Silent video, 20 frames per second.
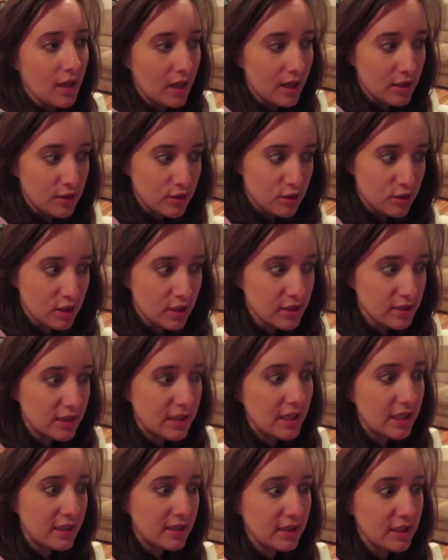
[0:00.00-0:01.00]
and just
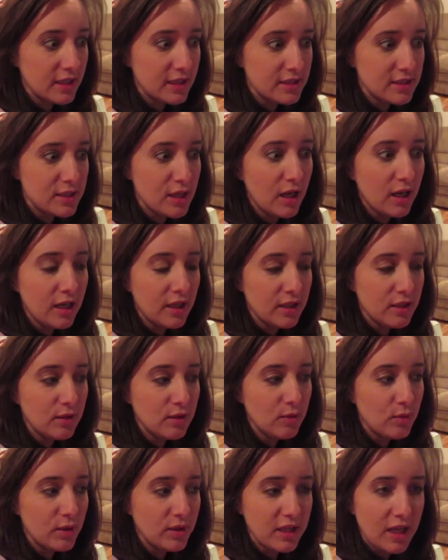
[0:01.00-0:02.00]
get things
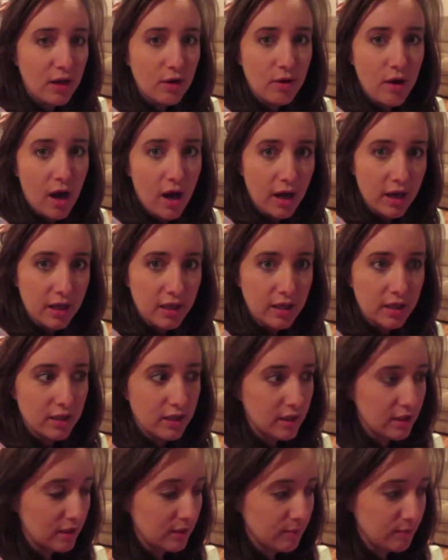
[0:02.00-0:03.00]
done without
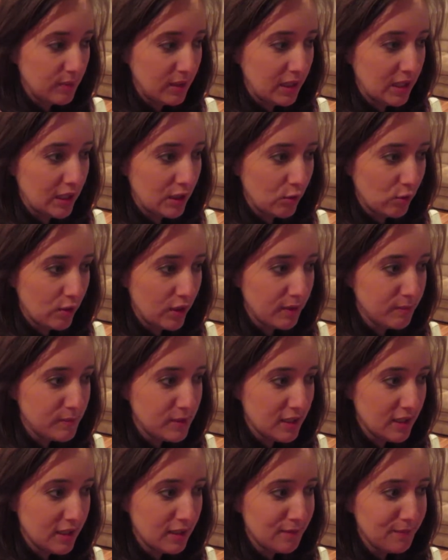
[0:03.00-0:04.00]
being
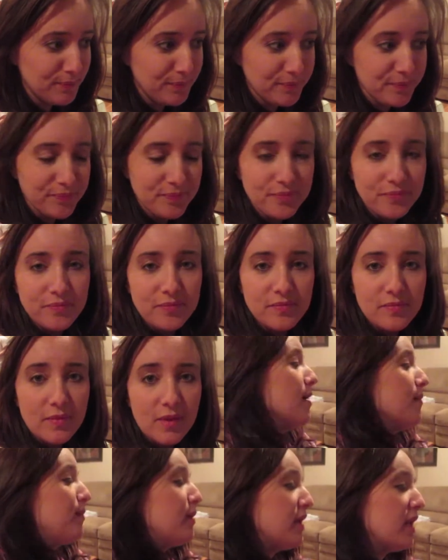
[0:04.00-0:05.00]
interrupted.
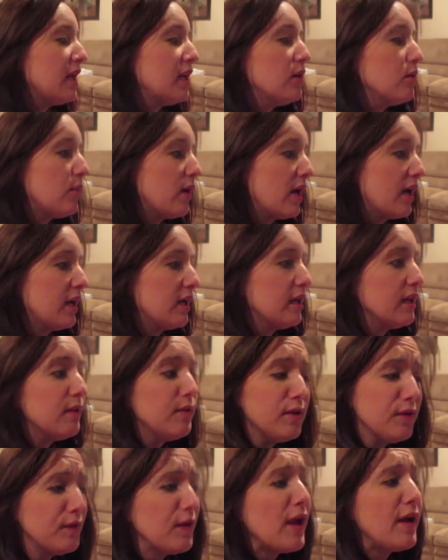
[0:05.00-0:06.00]
But anyway,
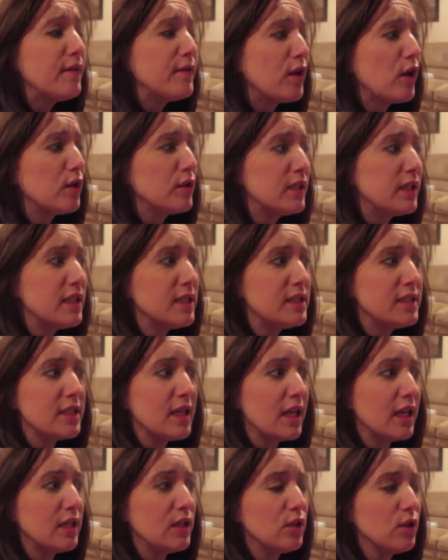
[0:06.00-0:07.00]
even if you have young kids
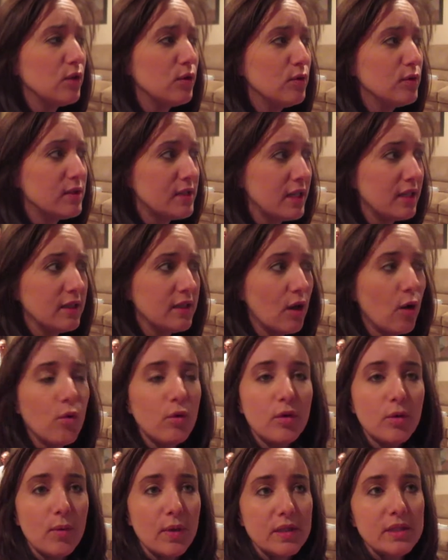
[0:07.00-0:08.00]
and you send the
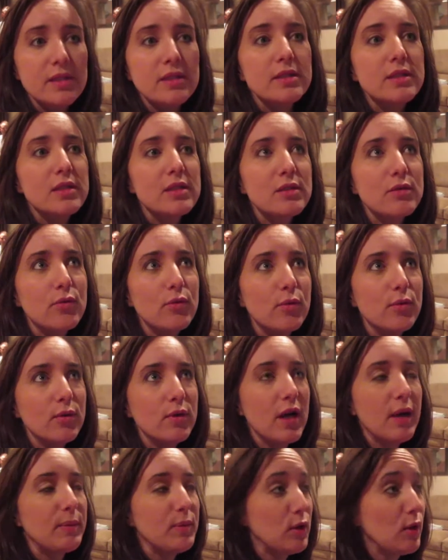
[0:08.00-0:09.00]
older ones to school,
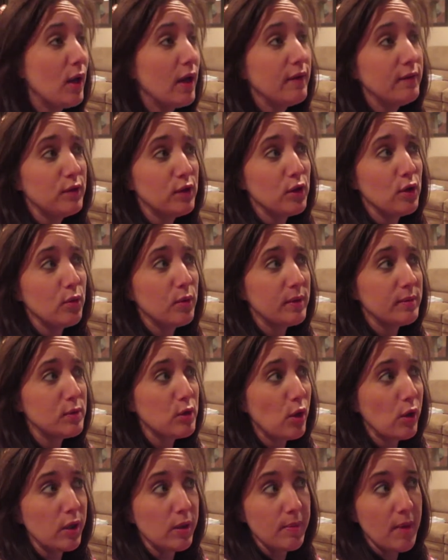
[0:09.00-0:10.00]
I mean, you have to know what I'm
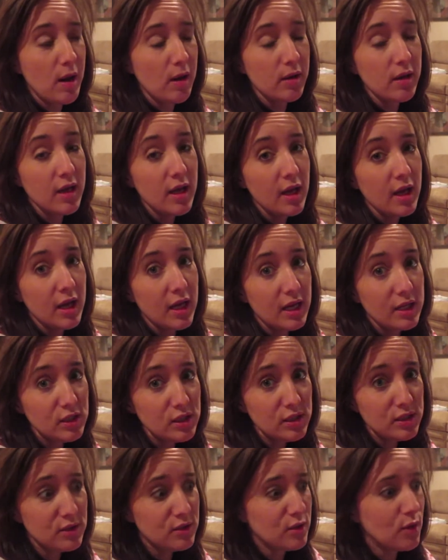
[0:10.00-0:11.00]
talking about. It's
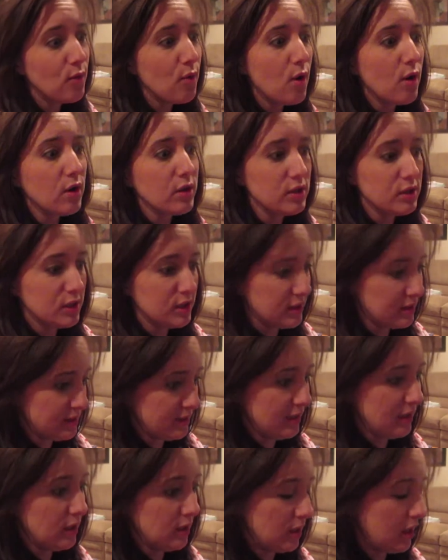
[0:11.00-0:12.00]
just so hard to just
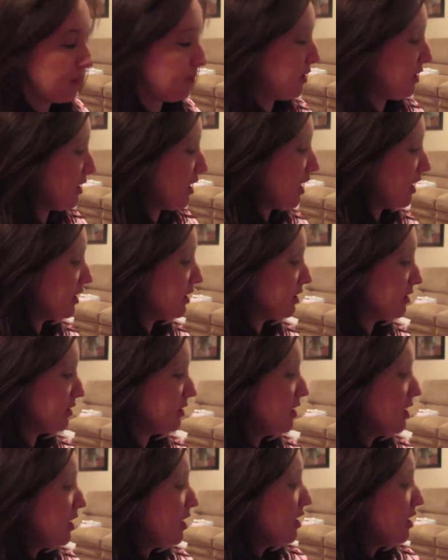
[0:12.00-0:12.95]
sit it. I mean, I can